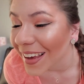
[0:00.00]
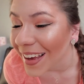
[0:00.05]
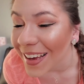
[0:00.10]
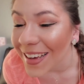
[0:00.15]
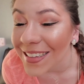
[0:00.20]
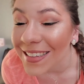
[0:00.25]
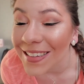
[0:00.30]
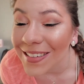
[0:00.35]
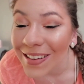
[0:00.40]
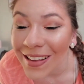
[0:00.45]

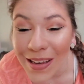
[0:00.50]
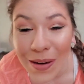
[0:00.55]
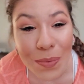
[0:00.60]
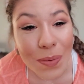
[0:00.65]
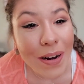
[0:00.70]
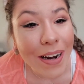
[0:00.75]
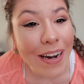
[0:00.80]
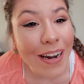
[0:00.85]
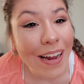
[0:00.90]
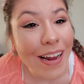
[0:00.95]
it's really
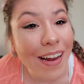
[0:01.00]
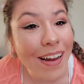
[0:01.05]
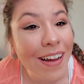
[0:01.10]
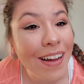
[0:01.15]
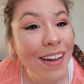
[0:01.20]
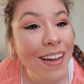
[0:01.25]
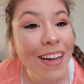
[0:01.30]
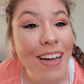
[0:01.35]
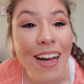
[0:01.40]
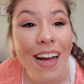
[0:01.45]
pretty.
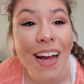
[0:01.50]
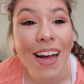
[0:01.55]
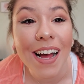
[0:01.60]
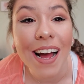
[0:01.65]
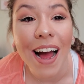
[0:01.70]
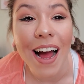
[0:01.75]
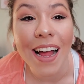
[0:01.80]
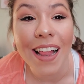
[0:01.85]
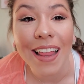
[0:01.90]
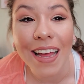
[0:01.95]

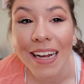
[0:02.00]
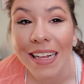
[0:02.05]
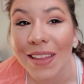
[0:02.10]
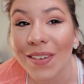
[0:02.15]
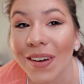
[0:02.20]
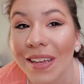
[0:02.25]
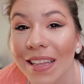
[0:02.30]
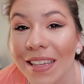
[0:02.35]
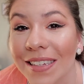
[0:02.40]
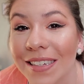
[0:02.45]
I like the
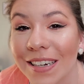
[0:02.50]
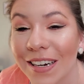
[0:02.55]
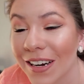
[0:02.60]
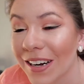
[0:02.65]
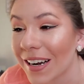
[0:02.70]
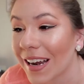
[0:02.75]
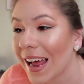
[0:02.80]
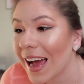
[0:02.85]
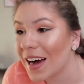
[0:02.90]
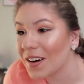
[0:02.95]
way this
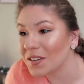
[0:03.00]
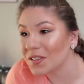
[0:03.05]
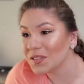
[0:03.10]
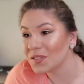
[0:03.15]
turned out.